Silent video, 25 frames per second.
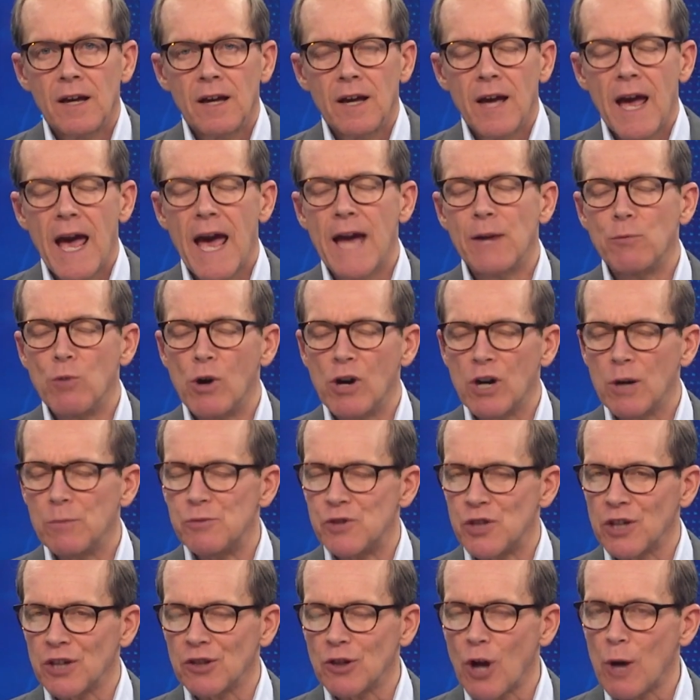And welcome
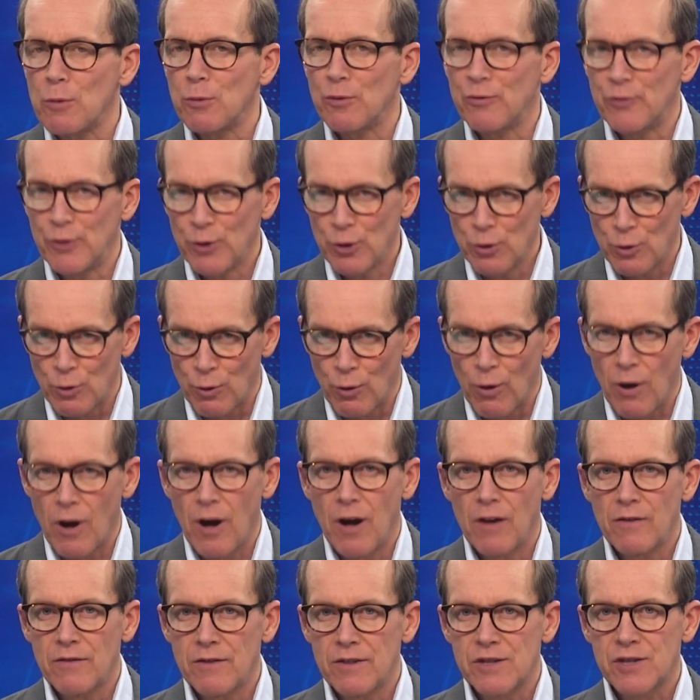to the Global View
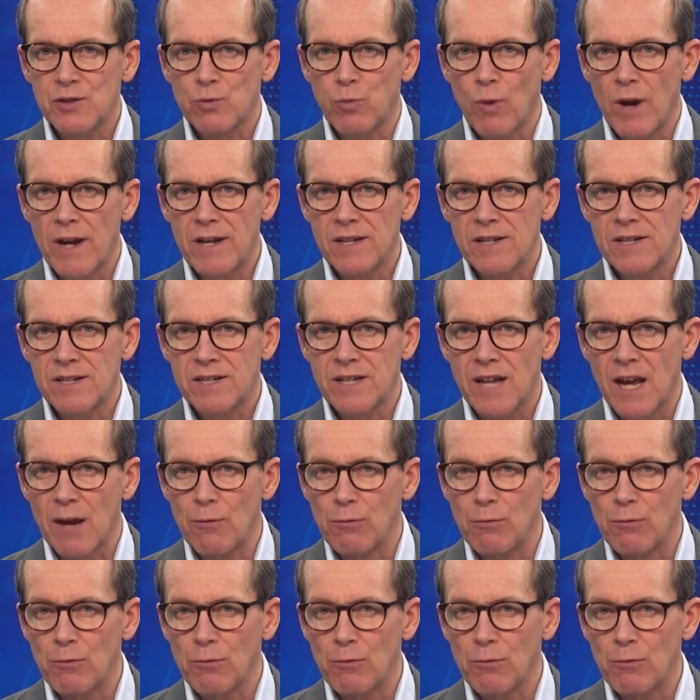on this Wednesday.